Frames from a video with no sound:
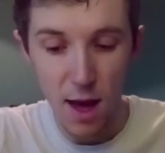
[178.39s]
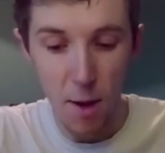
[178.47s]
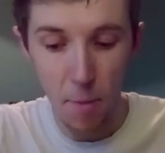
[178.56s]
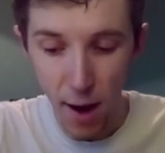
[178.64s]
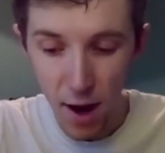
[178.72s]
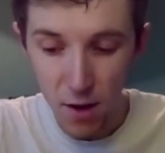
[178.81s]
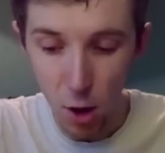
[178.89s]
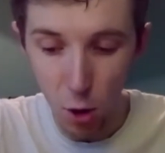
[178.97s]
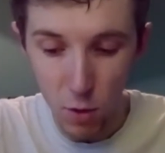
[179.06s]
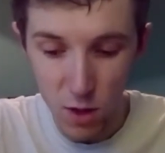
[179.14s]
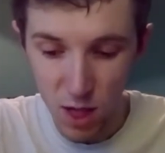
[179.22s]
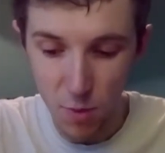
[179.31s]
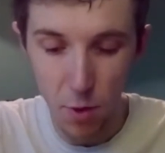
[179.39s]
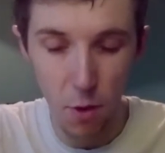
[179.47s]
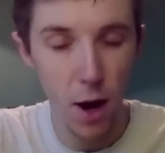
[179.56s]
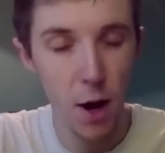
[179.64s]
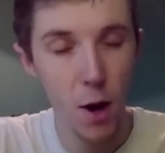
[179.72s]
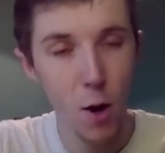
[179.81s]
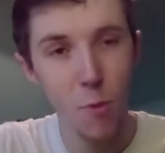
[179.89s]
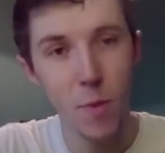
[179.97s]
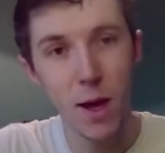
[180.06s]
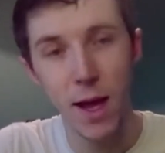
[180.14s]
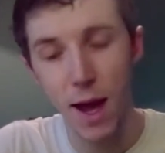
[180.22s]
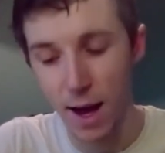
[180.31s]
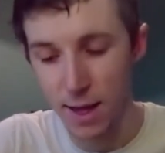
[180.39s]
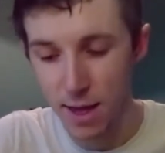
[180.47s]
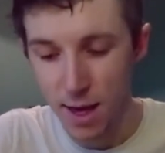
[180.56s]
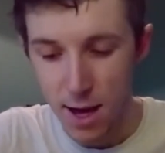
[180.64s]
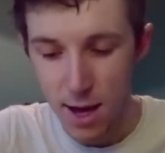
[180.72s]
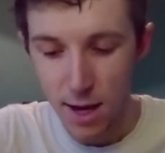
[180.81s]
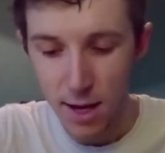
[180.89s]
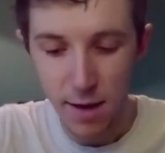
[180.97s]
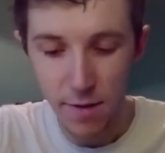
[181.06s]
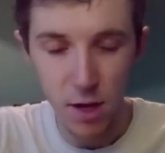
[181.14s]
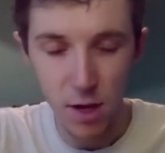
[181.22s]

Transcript: by the Holy Spirit, whom he has given